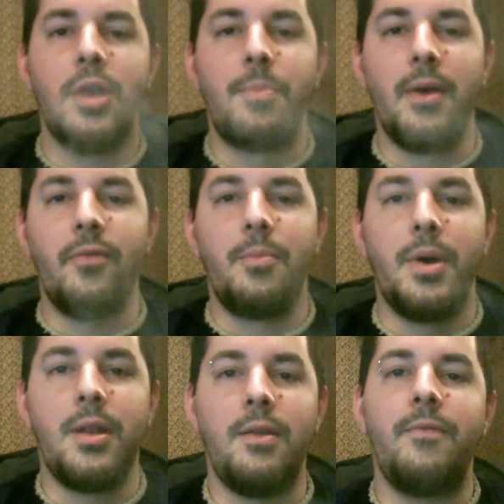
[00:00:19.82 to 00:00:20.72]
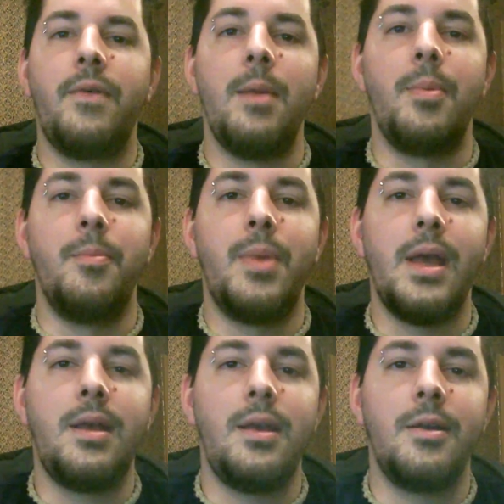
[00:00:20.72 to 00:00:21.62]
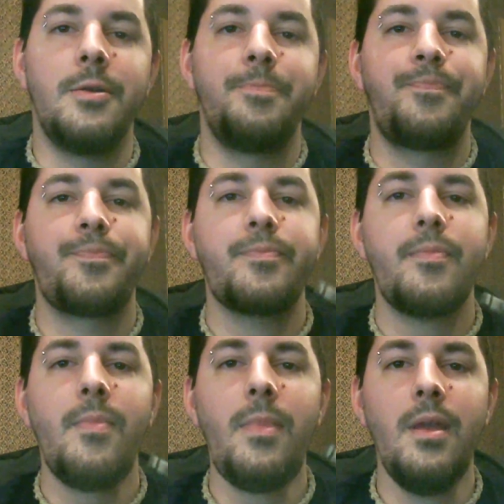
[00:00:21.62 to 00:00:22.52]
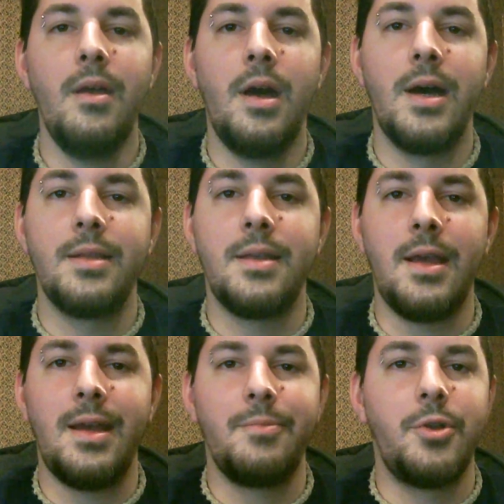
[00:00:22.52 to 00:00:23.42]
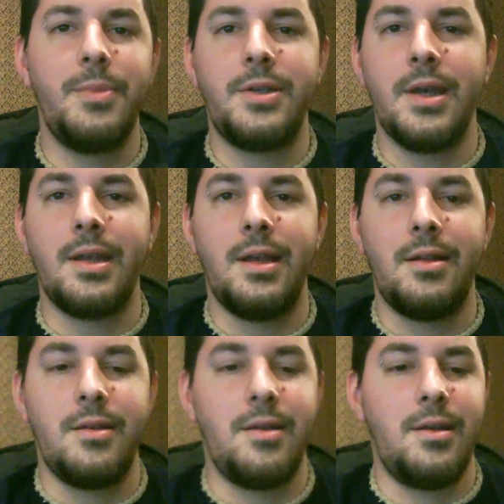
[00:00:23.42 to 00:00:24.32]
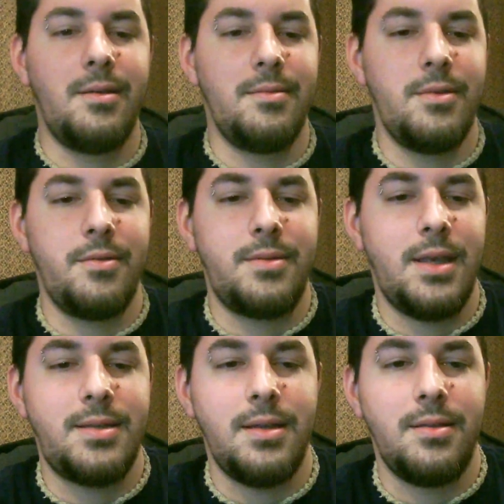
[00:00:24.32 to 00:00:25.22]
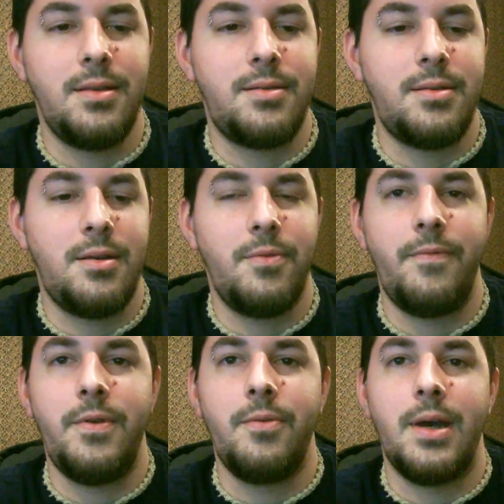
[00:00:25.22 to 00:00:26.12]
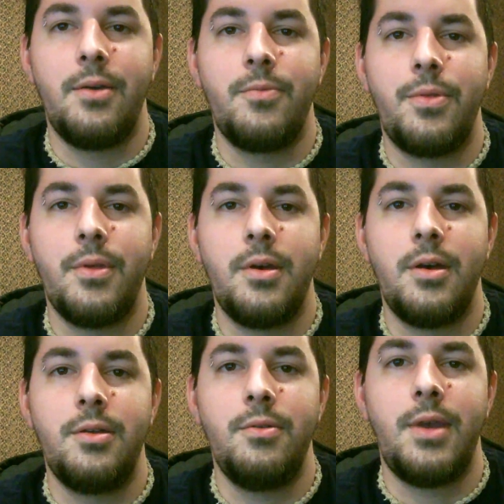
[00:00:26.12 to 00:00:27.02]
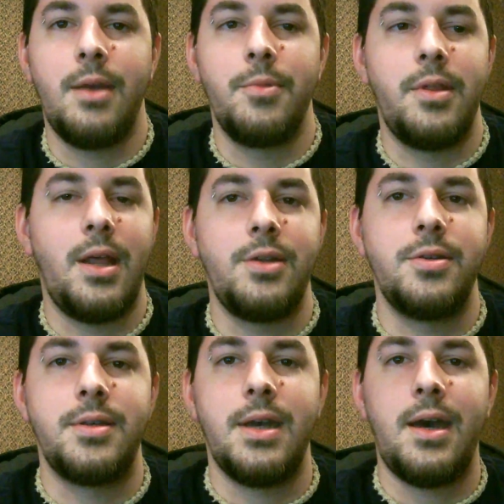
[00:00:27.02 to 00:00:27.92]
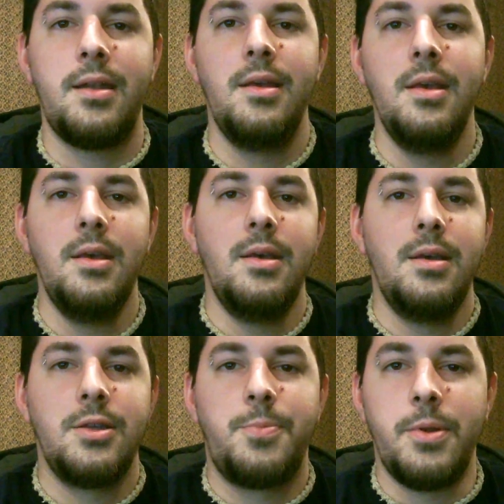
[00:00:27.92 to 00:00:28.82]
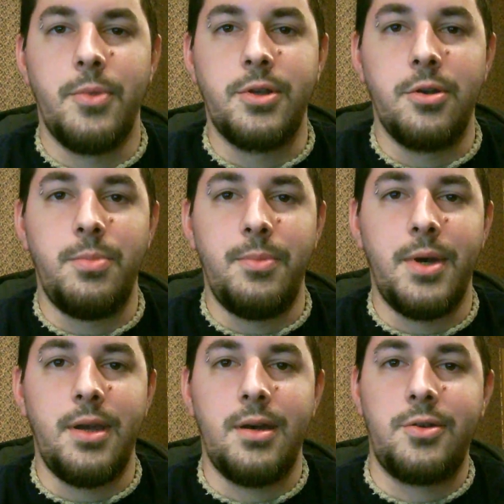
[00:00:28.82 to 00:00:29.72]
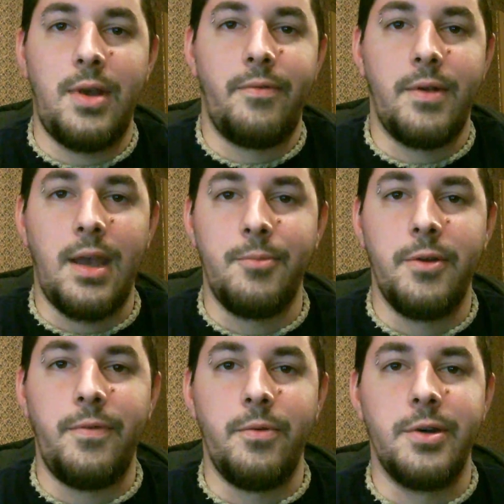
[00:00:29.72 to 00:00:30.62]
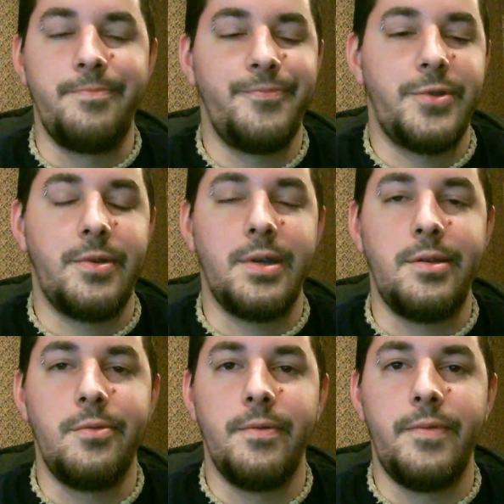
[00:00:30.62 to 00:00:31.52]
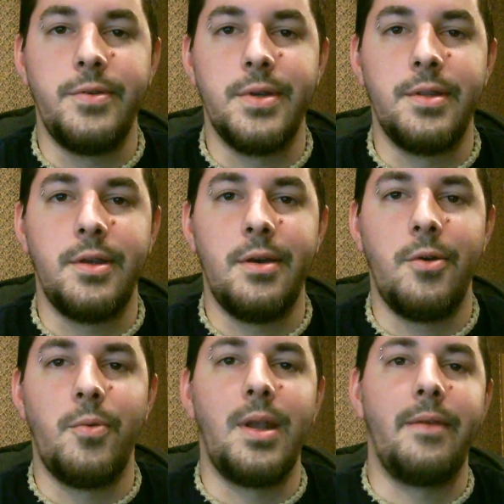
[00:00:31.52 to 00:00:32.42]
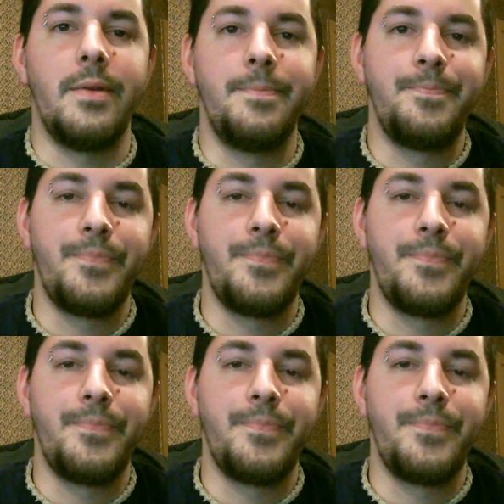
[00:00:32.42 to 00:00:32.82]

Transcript: What's up, everybody? Vape and Bake here. Uh, today I'm going to be checking out a or testing this uh, review out with a, a new camera that I just got. It's pretty much going to be my uh, travel camera, if you will, so I can do reviews on the go, whatever.